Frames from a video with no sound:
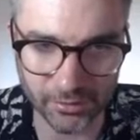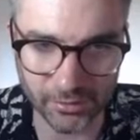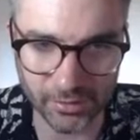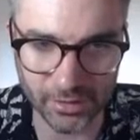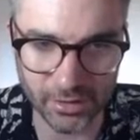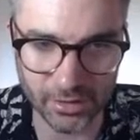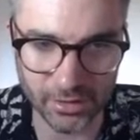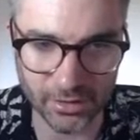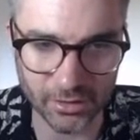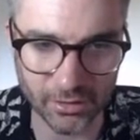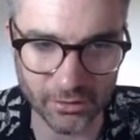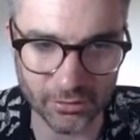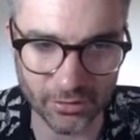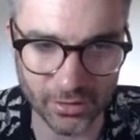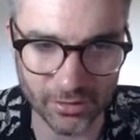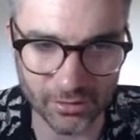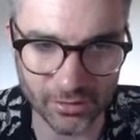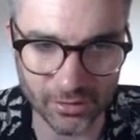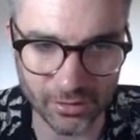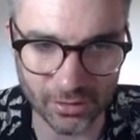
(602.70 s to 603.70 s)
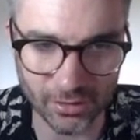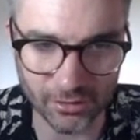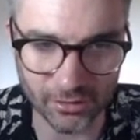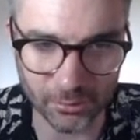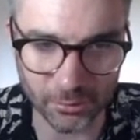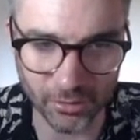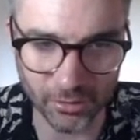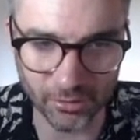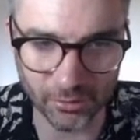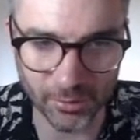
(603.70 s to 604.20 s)
see that your UVs start to
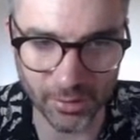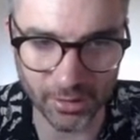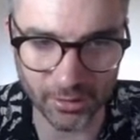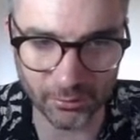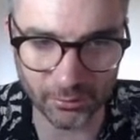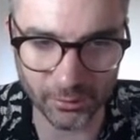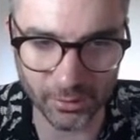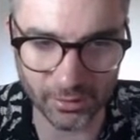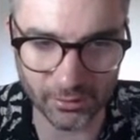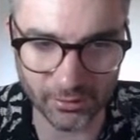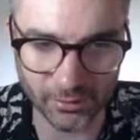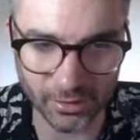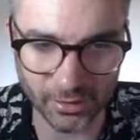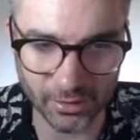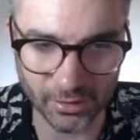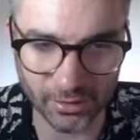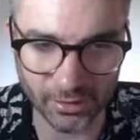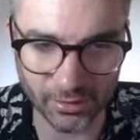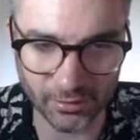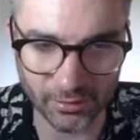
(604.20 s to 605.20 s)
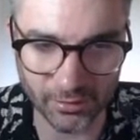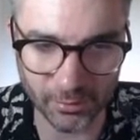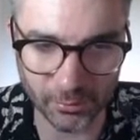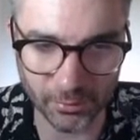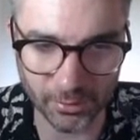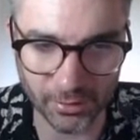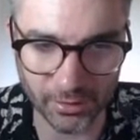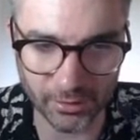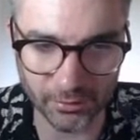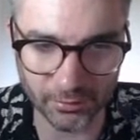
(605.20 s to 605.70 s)
move about. We can tidy these
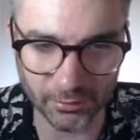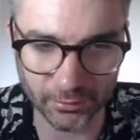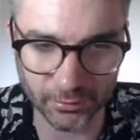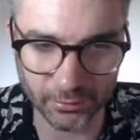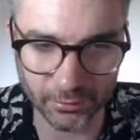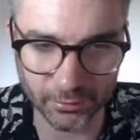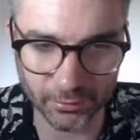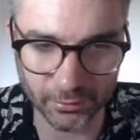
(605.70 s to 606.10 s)
up later on.